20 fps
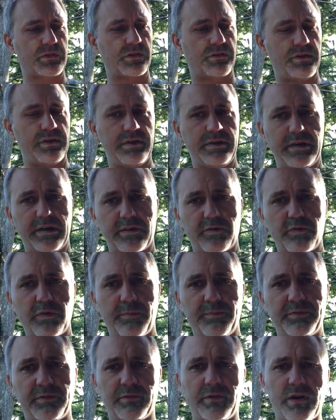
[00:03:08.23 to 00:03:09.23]
the
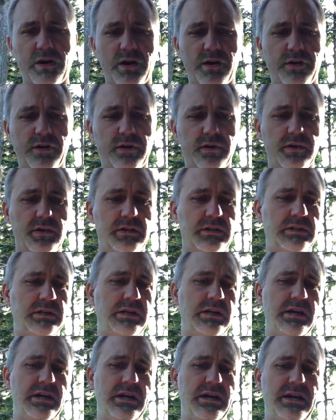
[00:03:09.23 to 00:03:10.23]
Crimson Hunter.
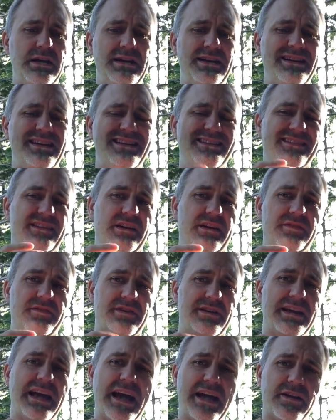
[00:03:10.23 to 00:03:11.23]
It's in a
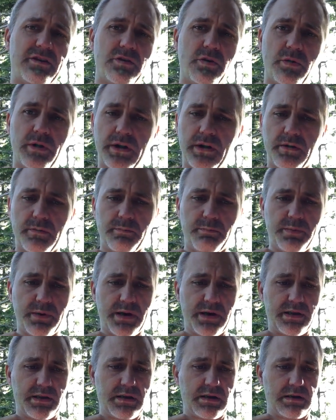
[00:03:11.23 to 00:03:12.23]
different category,
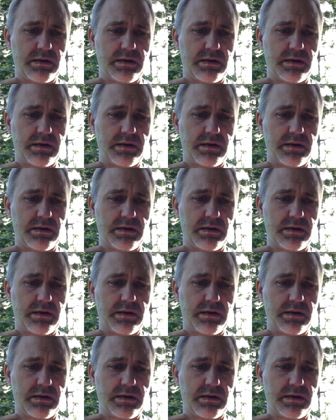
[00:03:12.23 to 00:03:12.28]
but